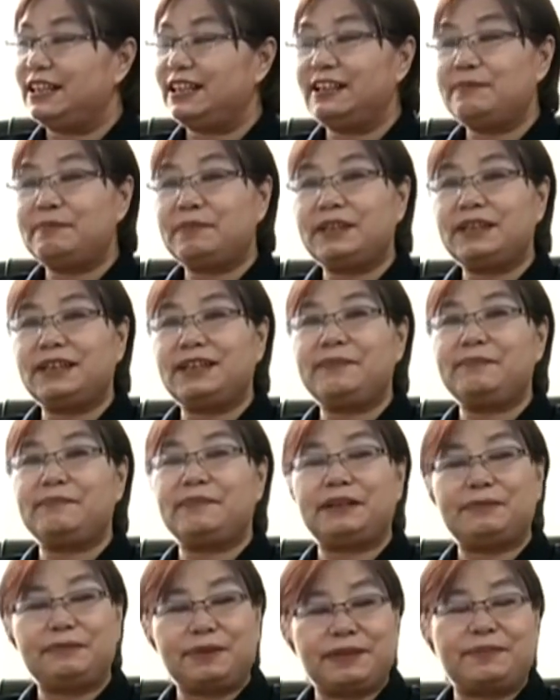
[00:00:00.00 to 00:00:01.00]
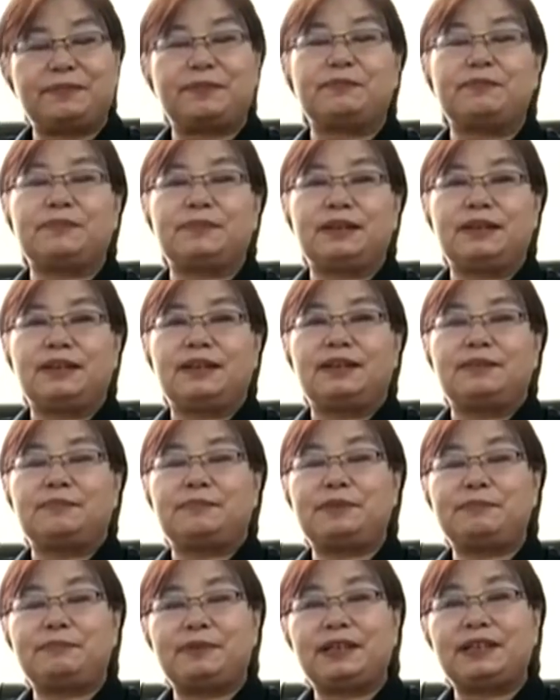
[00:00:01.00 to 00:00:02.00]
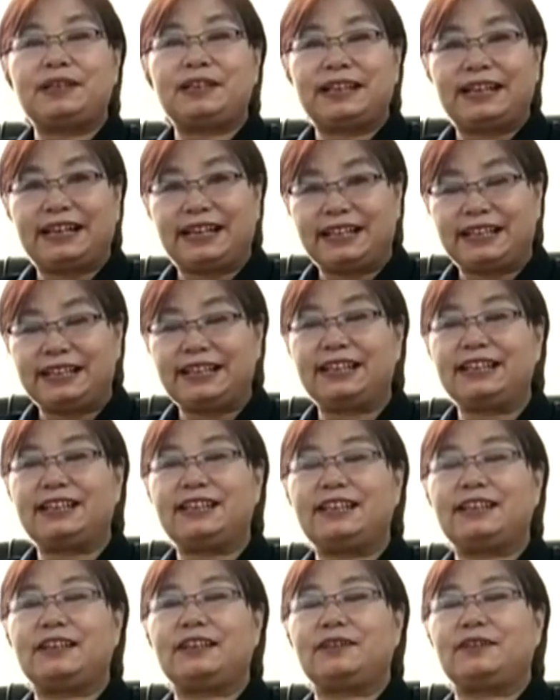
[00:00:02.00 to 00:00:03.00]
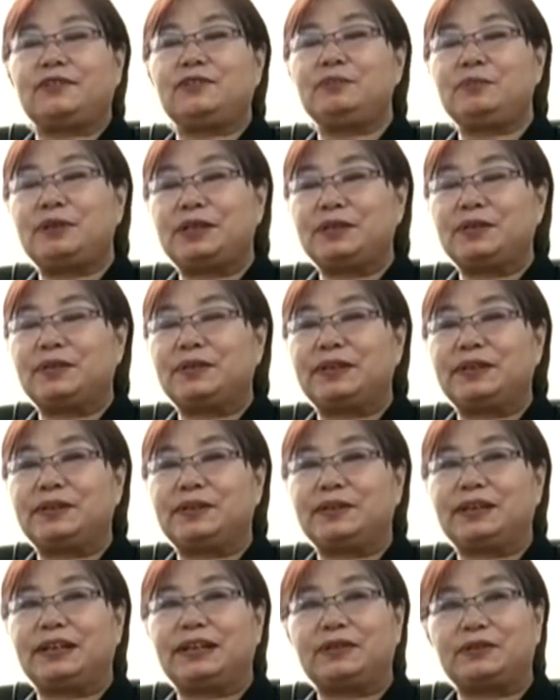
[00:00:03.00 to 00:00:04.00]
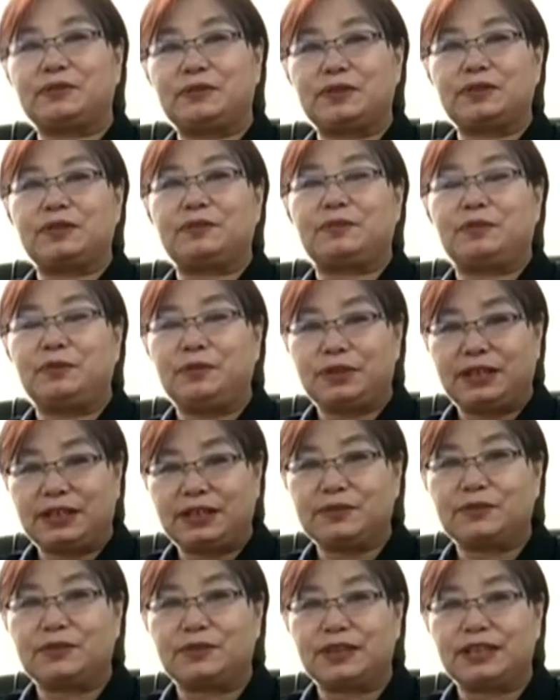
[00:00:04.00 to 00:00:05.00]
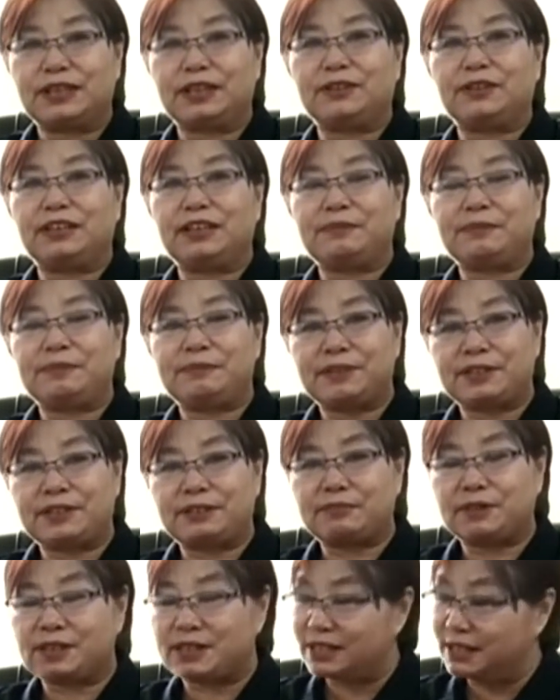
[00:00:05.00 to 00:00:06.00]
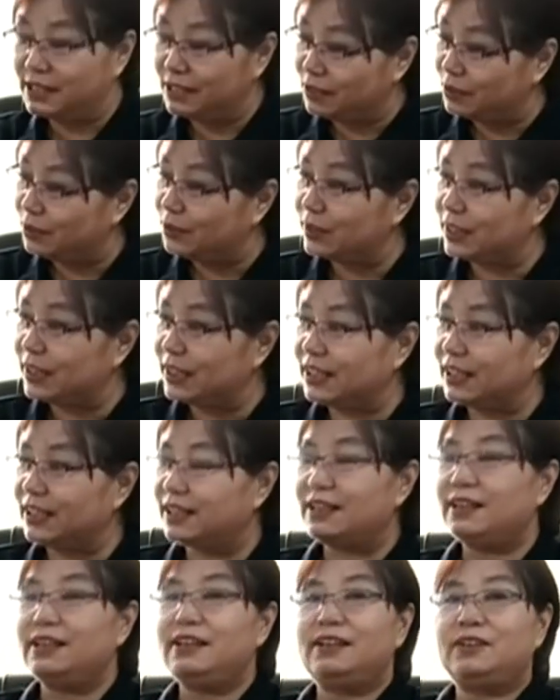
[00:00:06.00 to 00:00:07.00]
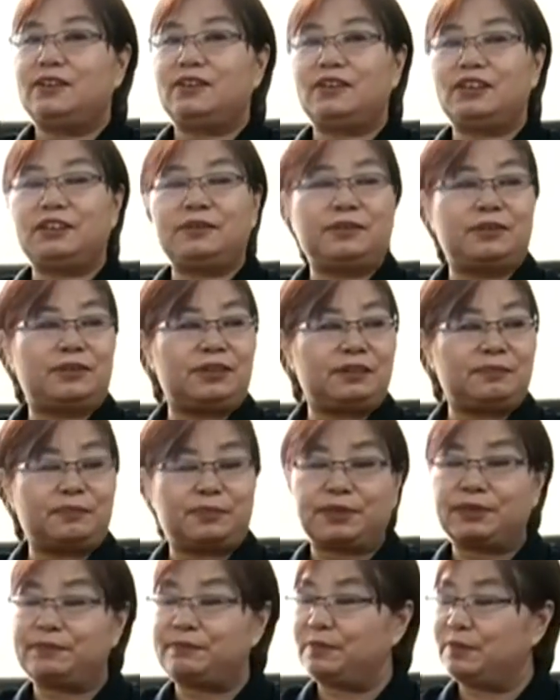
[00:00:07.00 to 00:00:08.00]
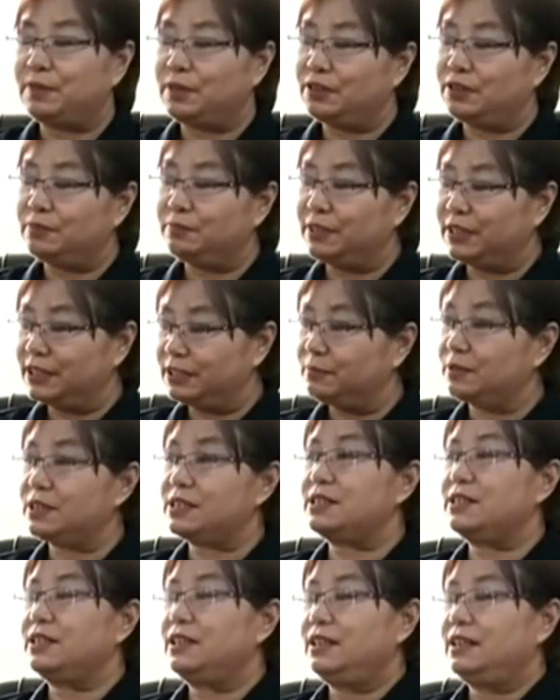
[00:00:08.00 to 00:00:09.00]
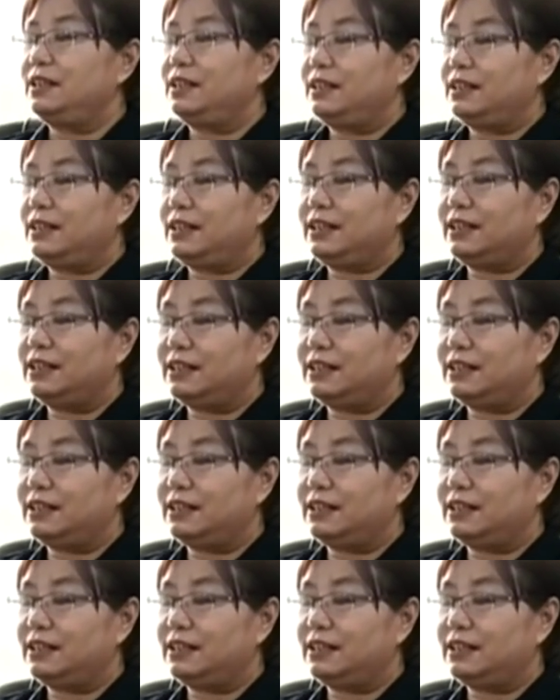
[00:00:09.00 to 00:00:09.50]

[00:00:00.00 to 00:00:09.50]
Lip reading: kila mani maybe prepaid na ha lagi ti kun ba to le to han hooking kurgina na le bi meter box tik no hagina ole no le buton meter box ta